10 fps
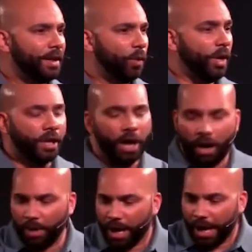We
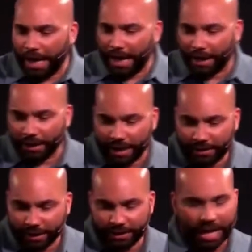come
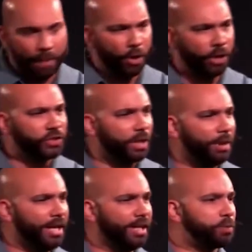into this neighborhood.
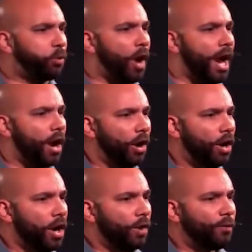Somebody needs
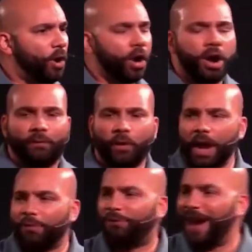prayer for
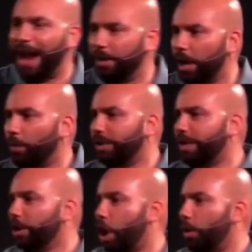their family and what
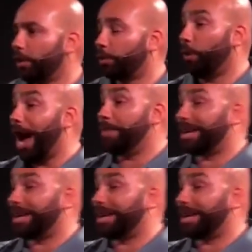they're going through. Why?